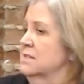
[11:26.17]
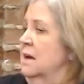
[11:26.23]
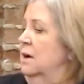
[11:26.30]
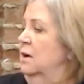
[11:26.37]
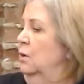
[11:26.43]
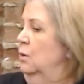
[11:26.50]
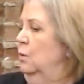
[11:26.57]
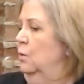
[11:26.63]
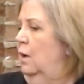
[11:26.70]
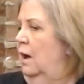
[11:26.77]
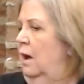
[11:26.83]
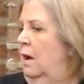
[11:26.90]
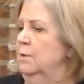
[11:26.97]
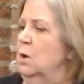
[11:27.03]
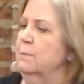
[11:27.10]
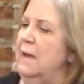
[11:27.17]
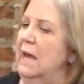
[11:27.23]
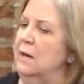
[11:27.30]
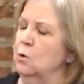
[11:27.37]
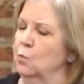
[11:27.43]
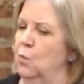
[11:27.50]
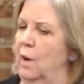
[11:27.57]
So no
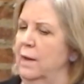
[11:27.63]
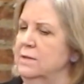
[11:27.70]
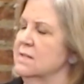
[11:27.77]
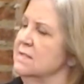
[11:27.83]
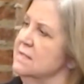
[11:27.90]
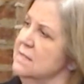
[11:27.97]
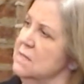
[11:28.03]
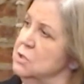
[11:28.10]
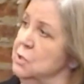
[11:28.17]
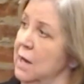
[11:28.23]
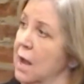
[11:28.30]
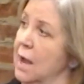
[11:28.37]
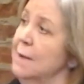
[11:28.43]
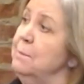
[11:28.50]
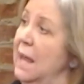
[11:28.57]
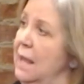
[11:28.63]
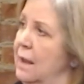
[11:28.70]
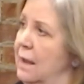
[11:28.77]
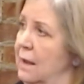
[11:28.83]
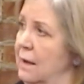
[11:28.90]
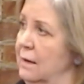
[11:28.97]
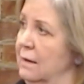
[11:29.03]
matter what decision I
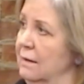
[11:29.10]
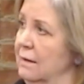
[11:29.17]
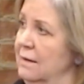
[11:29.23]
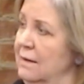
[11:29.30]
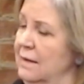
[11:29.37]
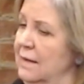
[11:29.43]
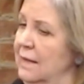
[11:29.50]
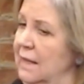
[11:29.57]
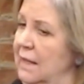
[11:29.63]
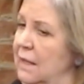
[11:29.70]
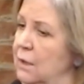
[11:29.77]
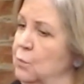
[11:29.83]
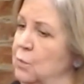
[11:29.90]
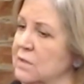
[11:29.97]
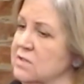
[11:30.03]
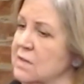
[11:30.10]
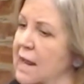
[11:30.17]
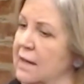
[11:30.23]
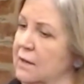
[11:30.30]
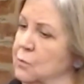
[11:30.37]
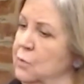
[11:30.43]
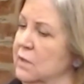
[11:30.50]
made, it
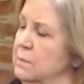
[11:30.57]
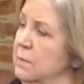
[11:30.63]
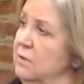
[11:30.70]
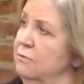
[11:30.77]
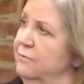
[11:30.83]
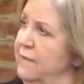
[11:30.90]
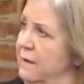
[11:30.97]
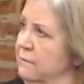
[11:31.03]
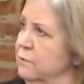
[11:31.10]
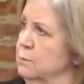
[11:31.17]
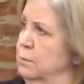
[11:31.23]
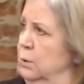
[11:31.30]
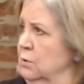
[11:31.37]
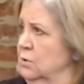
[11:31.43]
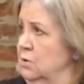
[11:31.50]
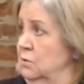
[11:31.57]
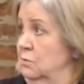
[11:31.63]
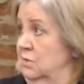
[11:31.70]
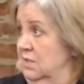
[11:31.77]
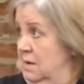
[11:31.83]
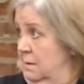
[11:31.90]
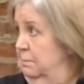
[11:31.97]
was not going to be favorable
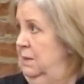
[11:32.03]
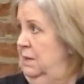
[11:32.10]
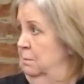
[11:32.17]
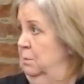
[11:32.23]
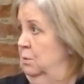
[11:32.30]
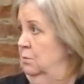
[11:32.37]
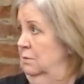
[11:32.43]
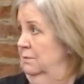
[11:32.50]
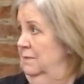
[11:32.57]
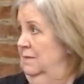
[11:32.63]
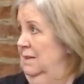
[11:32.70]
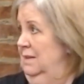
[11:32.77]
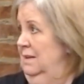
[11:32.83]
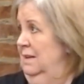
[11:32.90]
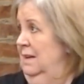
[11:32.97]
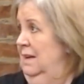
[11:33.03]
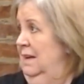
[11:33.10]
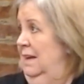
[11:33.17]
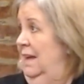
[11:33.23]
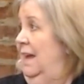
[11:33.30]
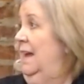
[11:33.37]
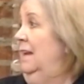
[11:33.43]
to some people.
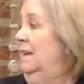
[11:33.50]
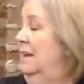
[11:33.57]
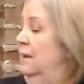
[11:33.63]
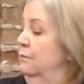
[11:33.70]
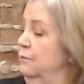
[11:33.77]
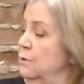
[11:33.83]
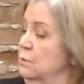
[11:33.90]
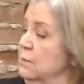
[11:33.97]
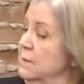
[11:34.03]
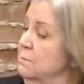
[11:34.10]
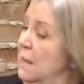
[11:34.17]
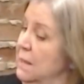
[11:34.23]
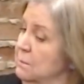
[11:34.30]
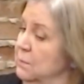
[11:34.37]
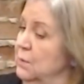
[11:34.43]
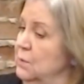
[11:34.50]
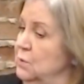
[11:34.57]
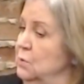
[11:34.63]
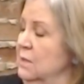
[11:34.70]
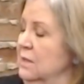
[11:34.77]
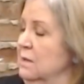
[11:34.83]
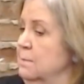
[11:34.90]
And if you
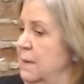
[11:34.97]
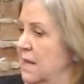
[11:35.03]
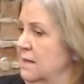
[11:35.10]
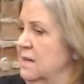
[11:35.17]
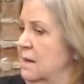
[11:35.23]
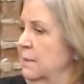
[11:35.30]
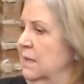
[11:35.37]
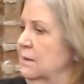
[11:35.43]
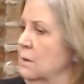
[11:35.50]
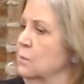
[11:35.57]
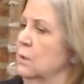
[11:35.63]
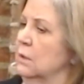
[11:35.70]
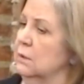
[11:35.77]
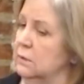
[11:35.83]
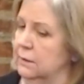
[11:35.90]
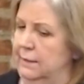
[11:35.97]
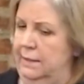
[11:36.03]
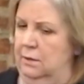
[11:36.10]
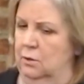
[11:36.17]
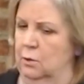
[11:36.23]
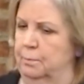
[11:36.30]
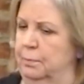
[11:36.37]
remember, during the pandemic, there were
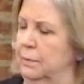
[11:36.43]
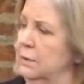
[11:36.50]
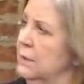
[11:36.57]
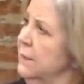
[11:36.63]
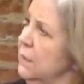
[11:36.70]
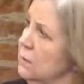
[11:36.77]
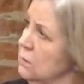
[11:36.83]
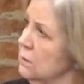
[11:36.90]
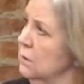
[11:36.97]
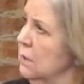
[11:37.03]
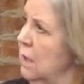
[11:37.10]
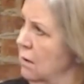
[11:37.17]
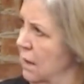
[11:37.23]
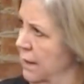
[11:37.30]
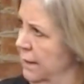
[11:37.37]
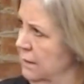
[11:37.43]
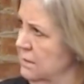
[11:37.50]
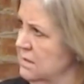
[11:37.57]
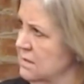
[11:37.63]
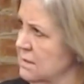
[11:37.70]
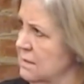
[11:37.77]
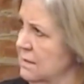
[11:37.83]
clear political
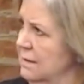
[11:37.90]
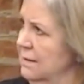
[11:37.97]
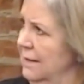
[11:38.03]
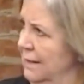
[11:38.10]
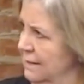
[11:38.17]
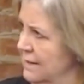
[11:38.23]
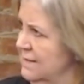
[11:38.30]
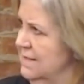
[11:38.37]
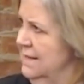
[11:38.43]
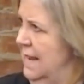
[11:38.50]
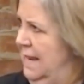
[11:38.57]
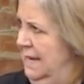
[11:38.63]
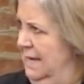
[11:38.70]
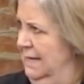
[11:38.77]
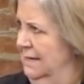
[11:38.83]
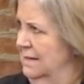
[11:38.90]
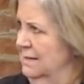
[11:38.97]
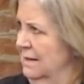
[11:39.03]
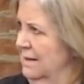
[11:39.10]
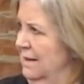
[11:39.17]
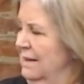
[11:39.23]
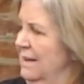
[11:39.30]
lines in the
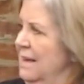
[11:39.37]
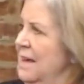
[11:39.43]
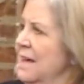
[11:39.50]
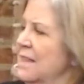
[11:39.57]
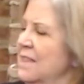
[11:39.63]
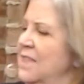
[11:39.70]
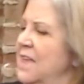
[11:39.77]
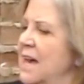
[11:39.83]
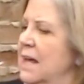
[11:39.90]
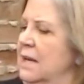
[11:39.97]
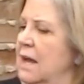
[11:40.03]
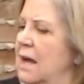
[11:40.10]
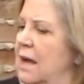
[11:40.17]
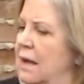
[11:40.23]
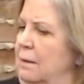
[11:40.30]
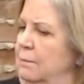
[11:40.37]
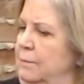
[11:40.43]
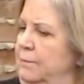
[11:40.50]
sand that